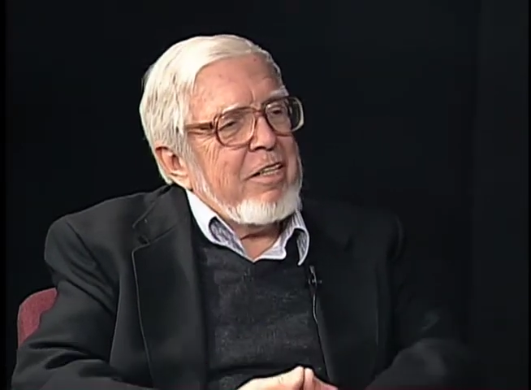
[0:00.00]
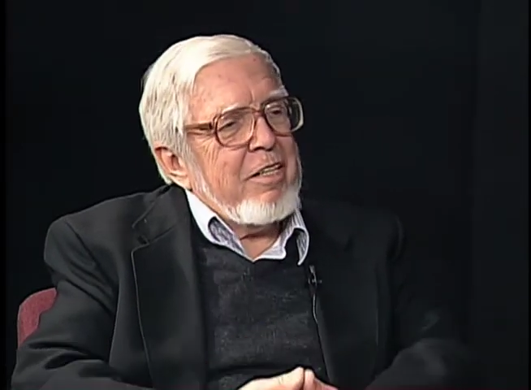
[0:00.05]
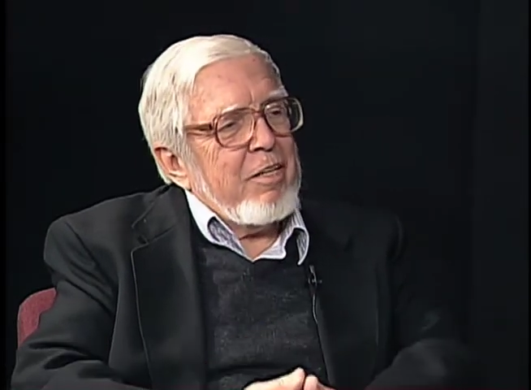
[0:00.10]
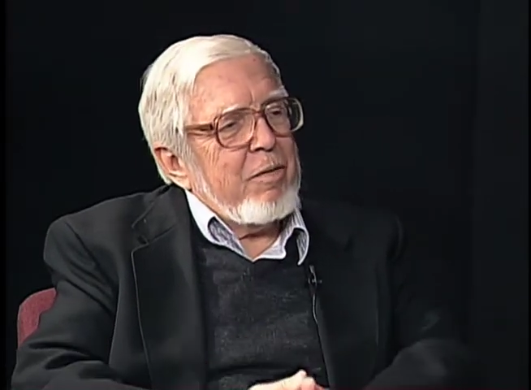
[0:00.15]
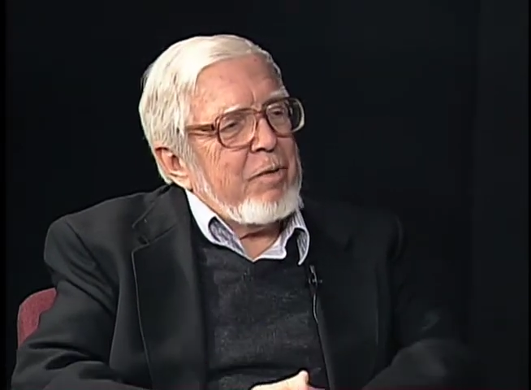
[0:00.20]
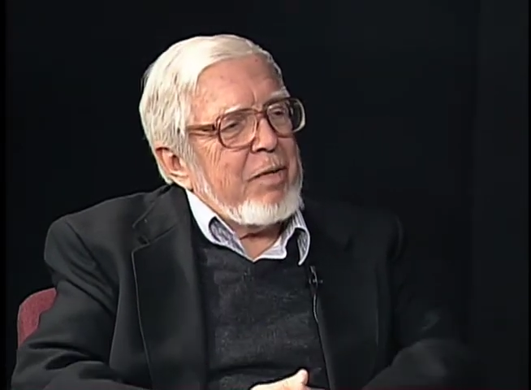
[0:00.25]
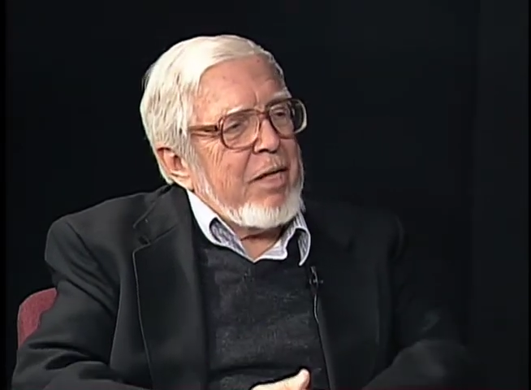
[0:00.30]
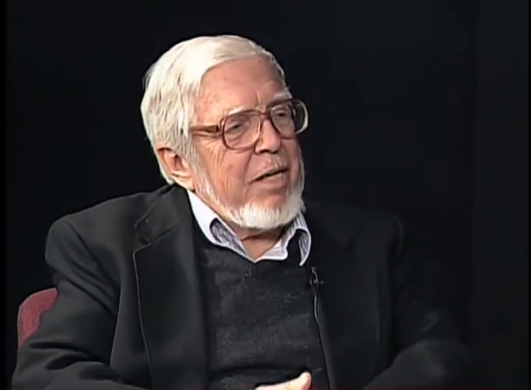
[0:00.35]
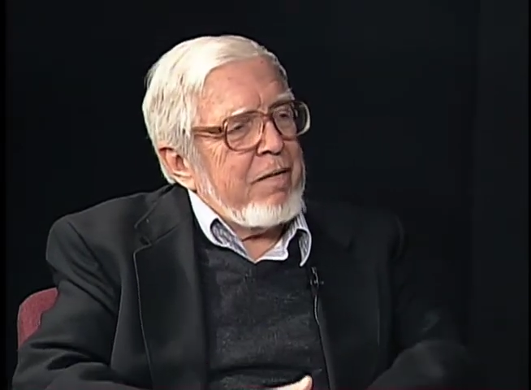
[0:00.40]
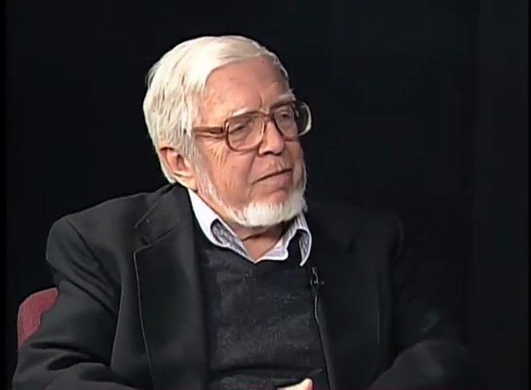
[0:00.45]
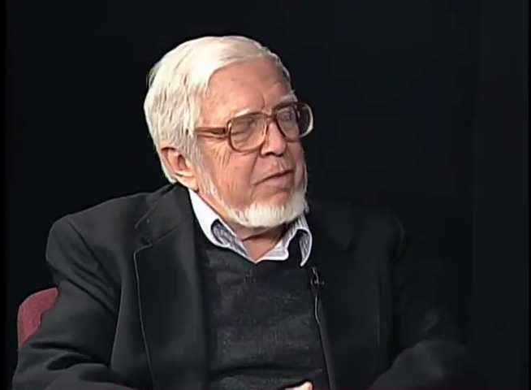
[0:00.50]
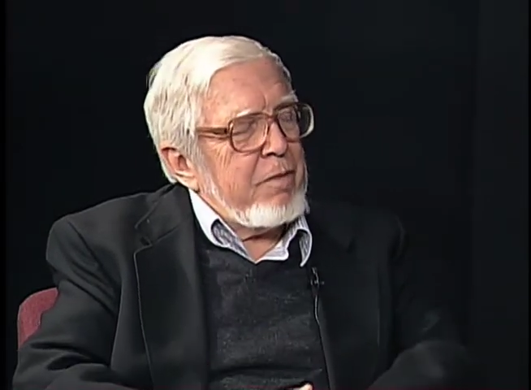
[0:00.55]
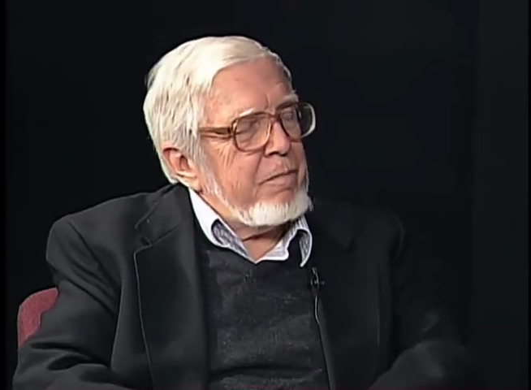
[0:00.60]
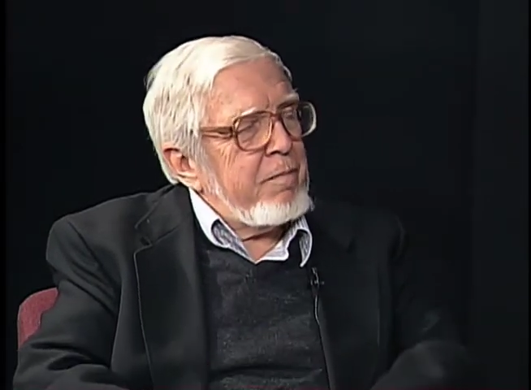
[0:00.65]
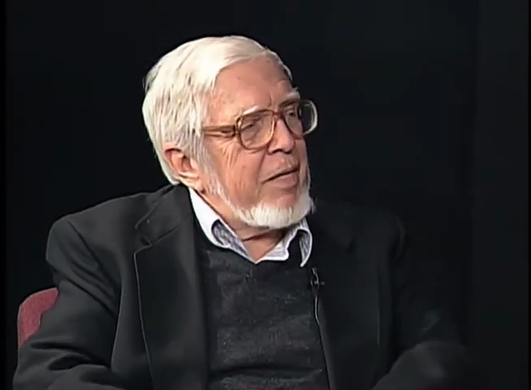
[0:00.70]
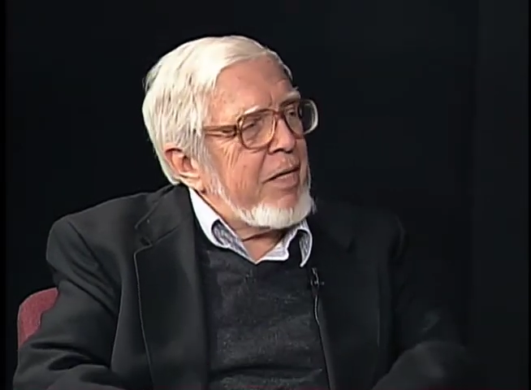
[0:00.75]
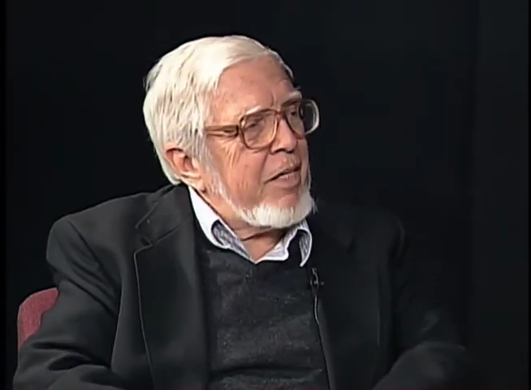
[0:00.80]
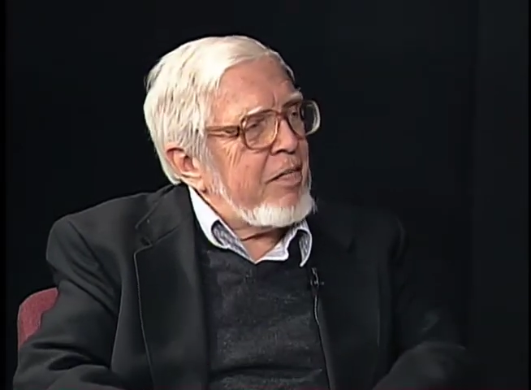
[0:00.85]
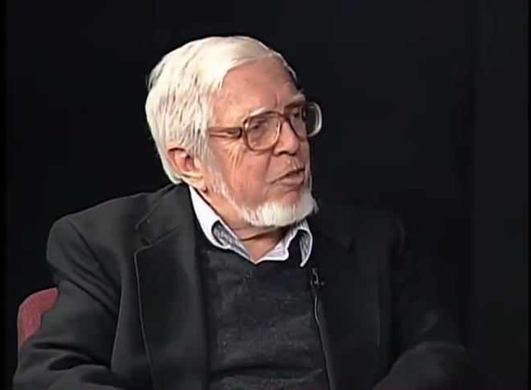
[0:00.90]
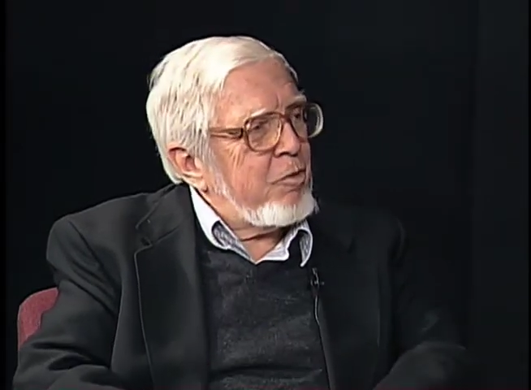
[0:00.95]
We have a
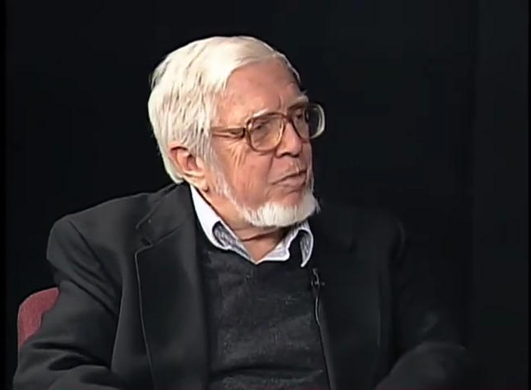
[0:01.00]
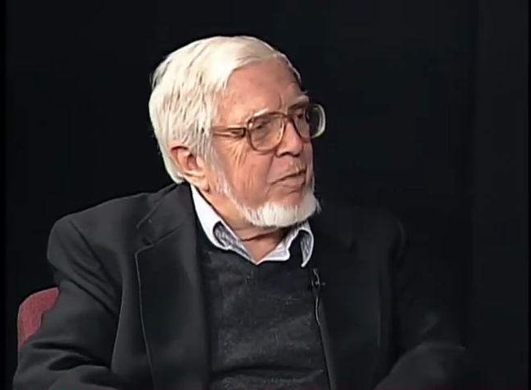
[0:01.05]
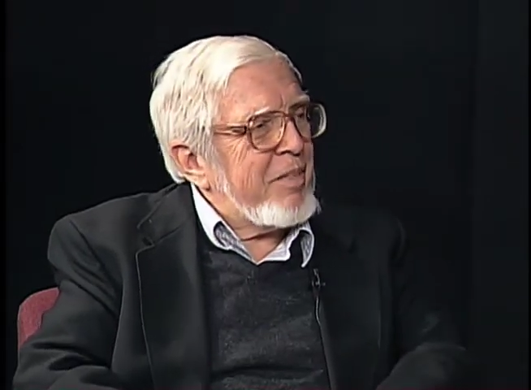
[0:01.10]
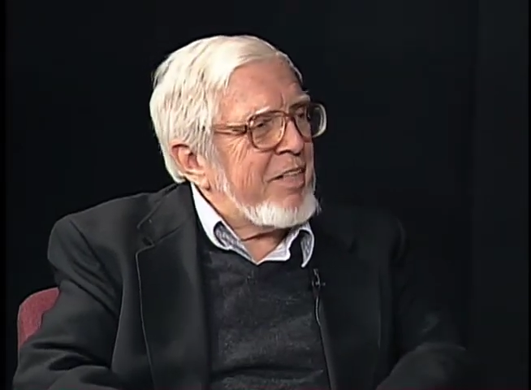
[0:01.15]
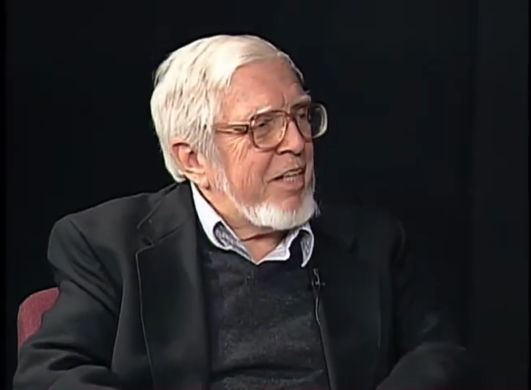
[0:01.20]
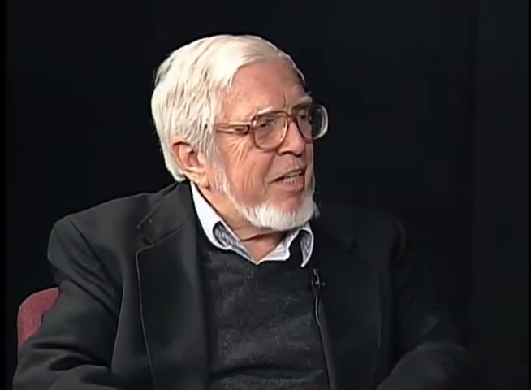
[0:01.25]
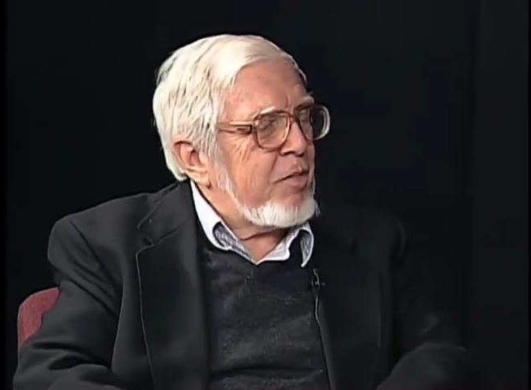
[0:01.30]
management